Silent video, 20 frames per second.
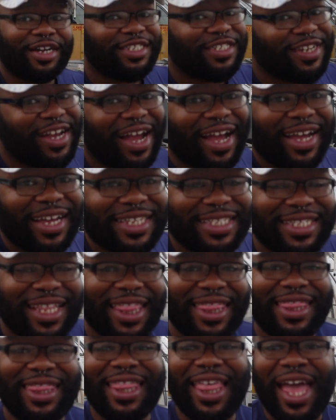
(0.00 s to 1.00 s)
right, you guys,
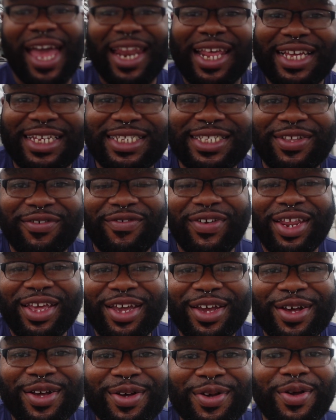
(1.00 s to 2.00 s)
that is the
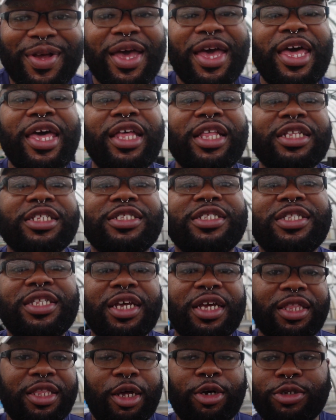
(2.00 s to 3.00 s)
video.
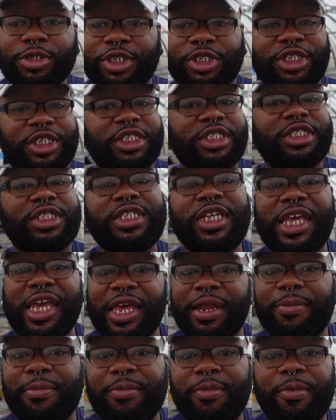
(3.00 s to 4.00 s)
Those are just
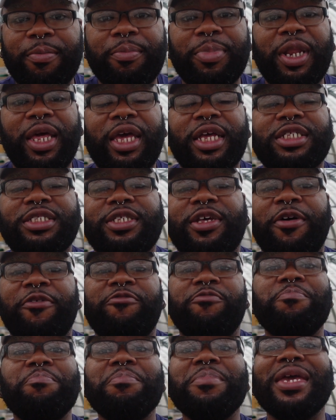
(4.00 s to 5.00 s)
10 plants
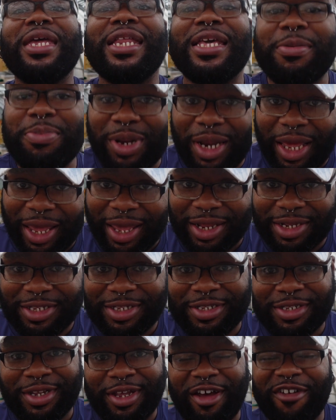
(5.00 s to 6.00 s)
of many
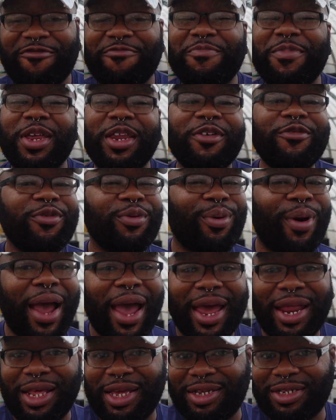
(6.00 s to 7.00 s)

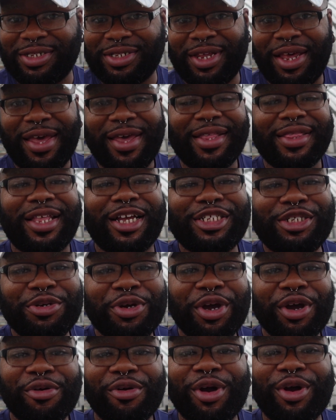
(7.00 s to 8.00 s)
varieties that you
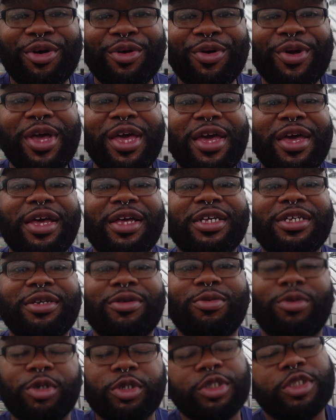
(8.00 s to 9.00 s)
can grow,
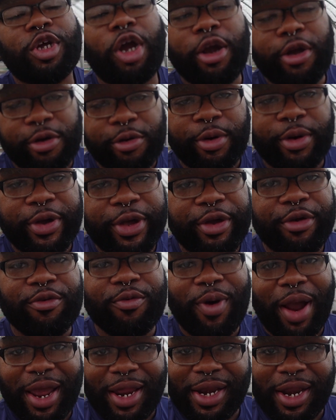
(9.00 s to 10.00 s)
well, start growing
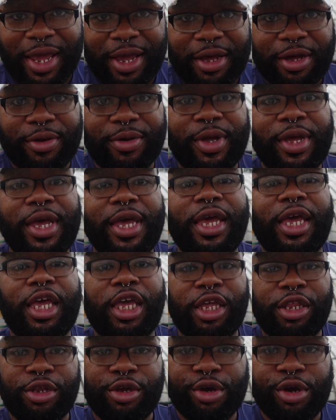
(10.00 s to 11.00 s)
right now
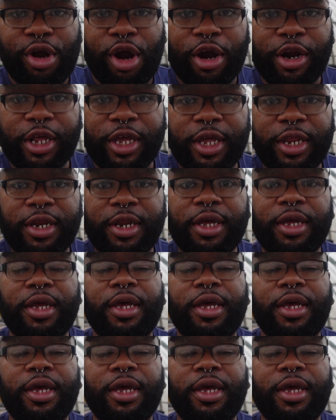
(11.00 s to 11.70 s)
in your garden,